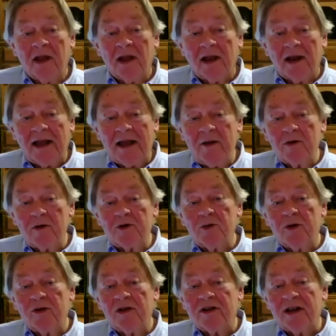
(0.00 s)
and he was
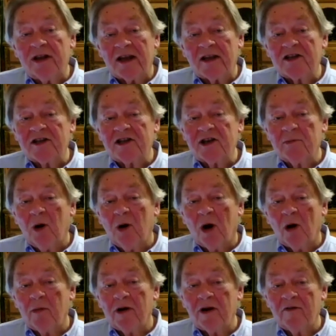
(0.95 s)
with the Texas
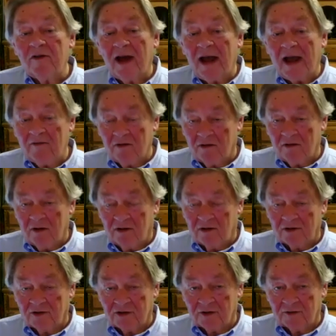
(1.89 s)
Department of
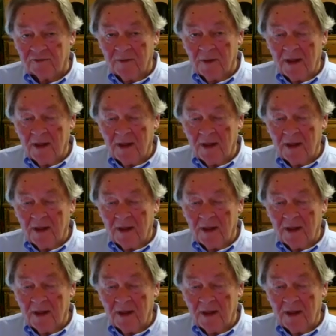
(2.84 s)
Agriculture.